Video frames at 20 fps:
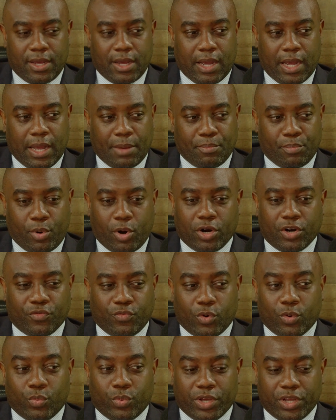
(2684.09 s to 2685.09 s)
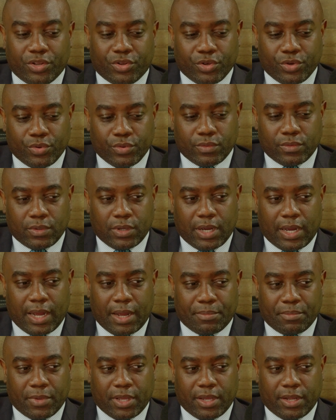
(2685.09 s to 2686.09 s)
Um, part of what we do
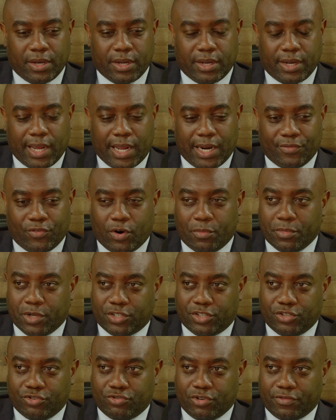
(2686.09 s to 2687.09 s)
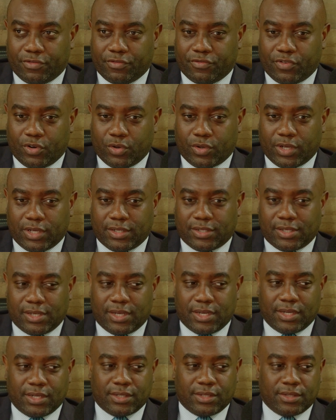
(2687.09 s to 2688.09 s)
um, in in kind of our mission driven focus
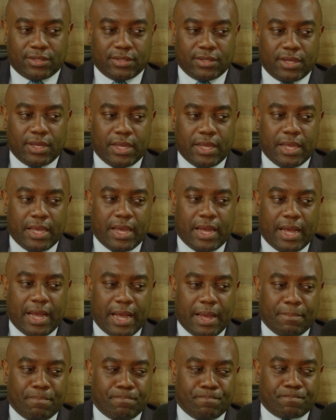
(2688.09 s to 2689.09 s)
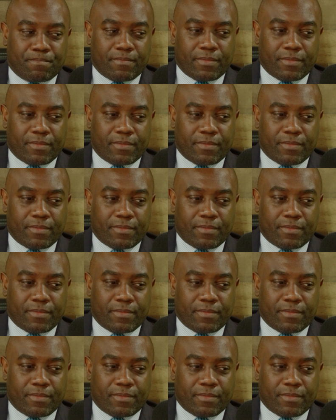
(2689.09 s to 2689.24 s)
is um,